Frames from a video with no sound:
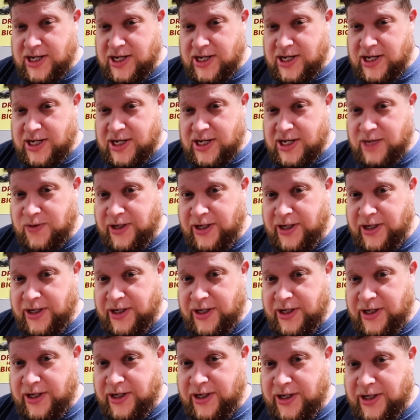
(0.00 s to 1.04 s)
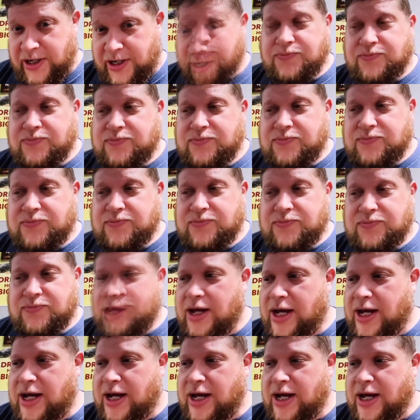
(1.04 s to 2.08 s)
of last week.
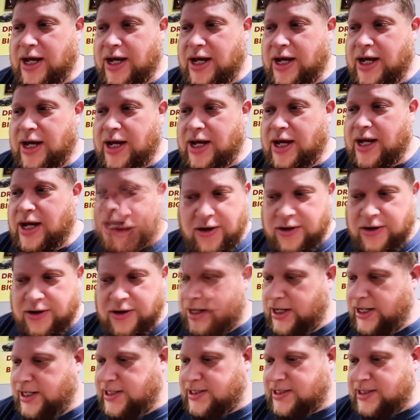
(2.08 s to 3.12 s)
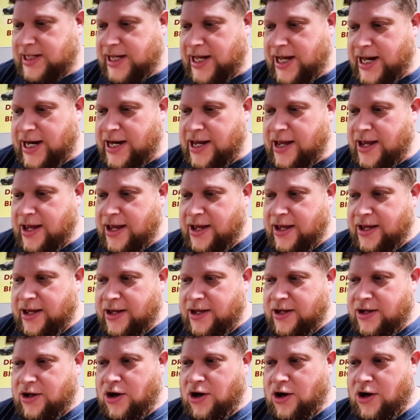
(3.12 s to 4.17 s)
Um, guy called and he said,
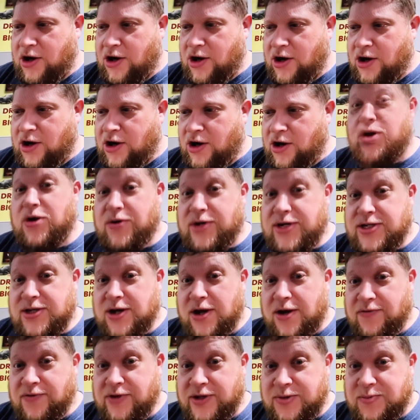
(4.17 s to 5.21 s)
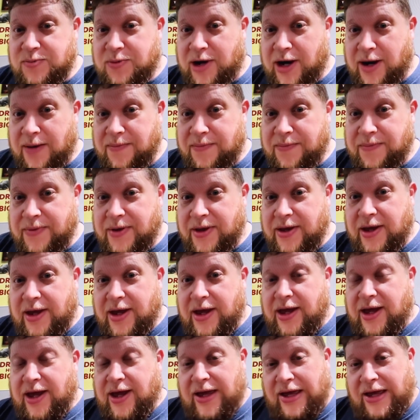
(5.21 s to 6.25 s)
you know, how do you want to resolve this problem?
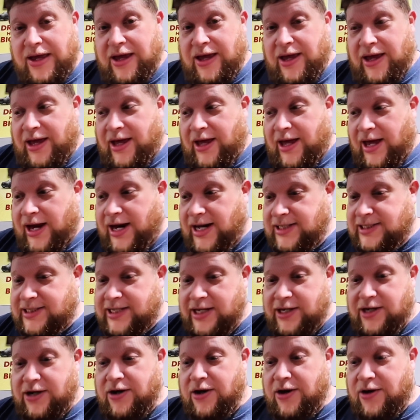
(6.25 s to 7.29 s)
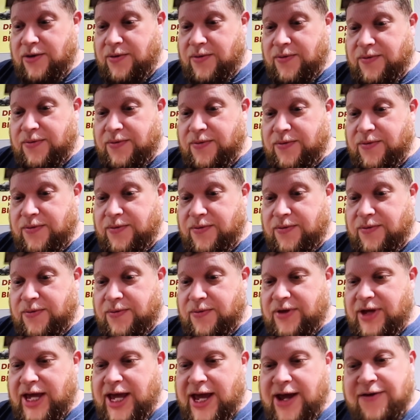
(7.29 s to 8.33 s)
I said, you know,
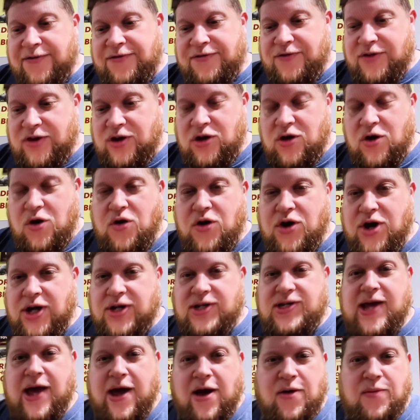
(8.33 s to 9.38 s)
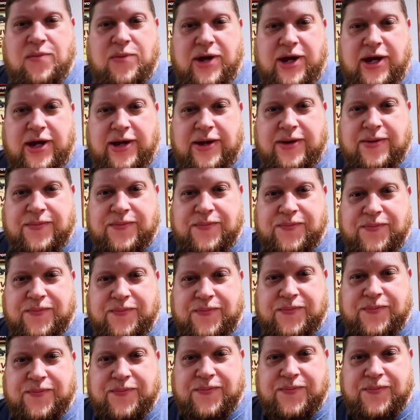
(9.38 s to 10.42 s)
if you could tell me
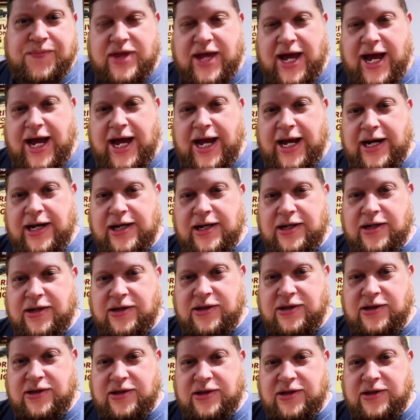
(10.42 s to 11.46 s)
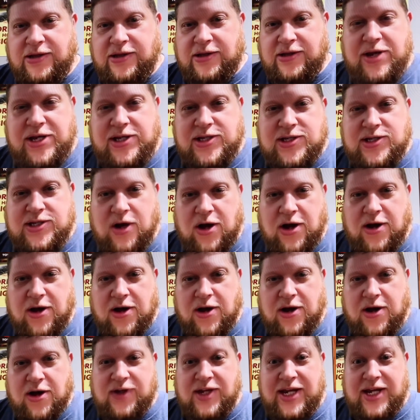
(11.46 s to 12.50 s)
that this can be
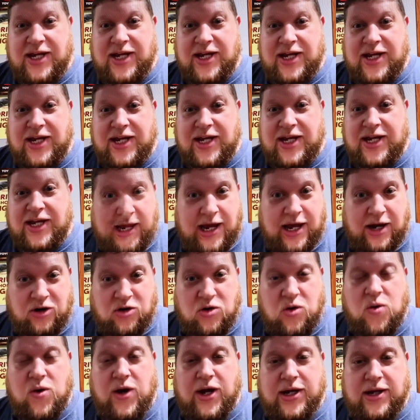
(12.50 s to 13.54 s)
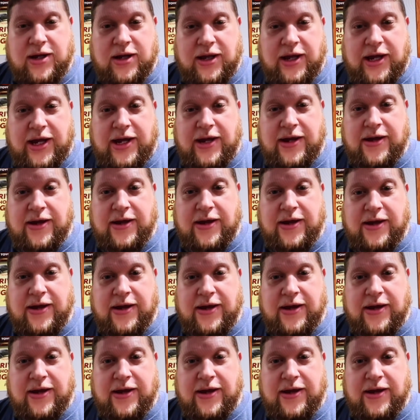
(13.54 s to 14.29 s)
solved easily and quickly,